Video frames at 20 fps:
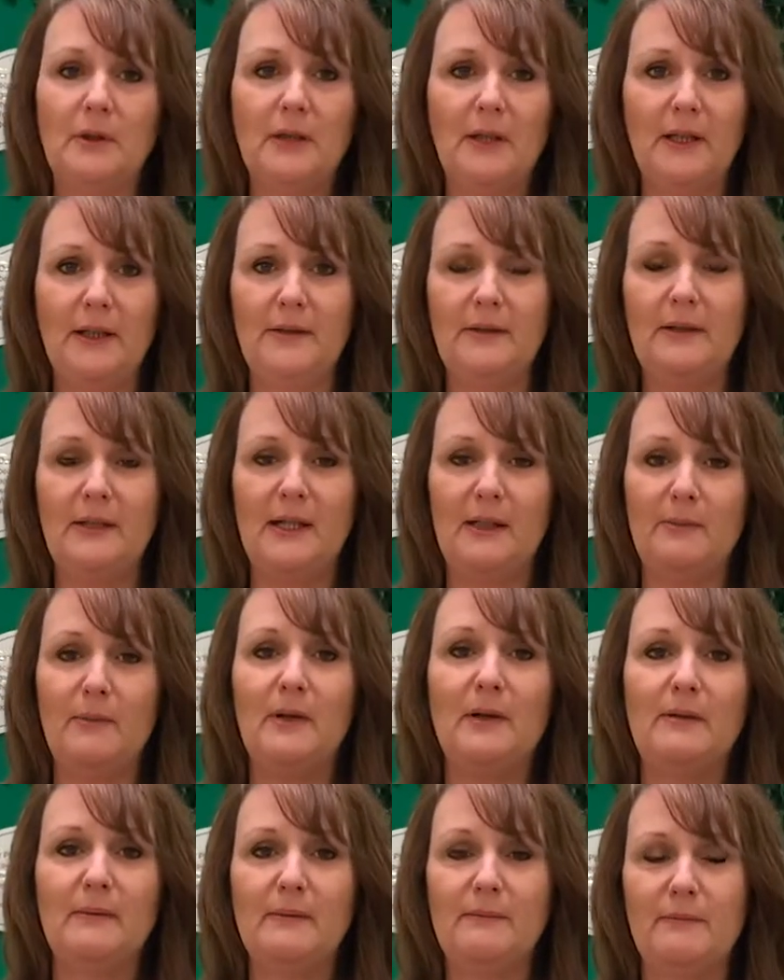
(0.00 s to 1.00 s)
and
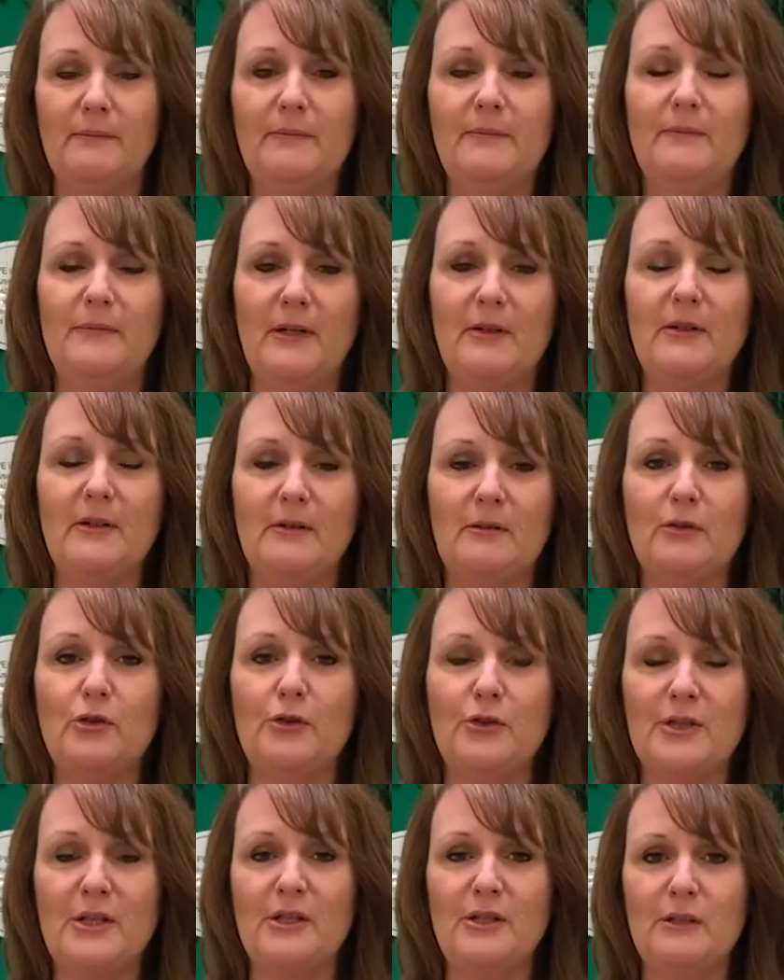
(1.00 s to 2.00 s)
very good
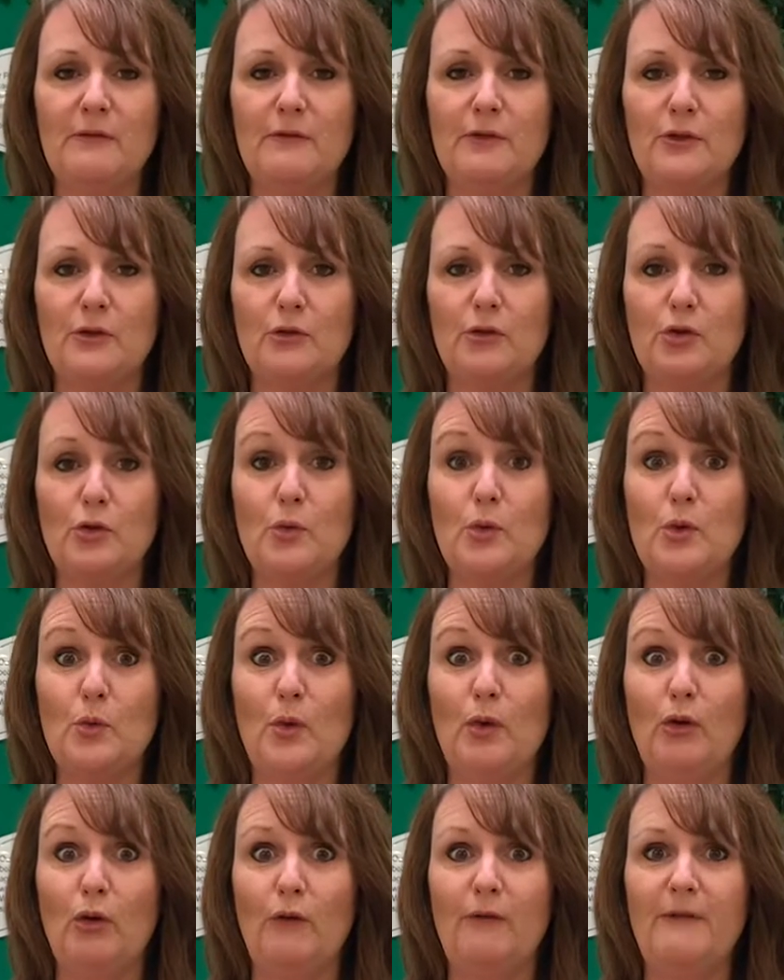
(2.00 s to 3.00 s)
set of results, which
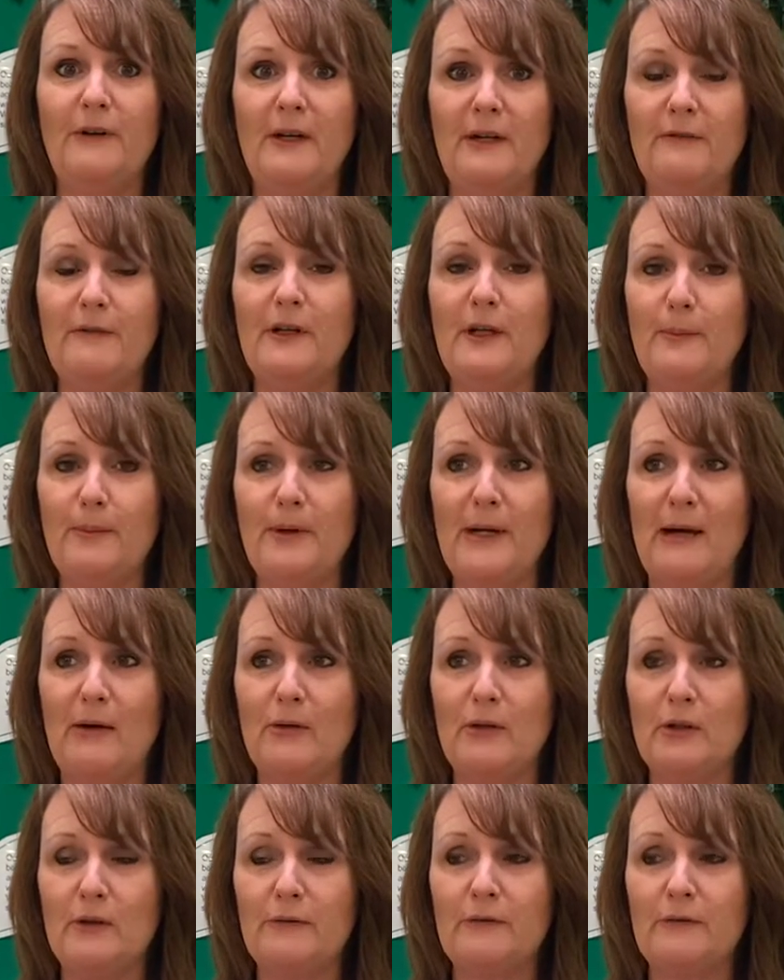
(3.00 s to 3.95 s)
we're all very, very proud of.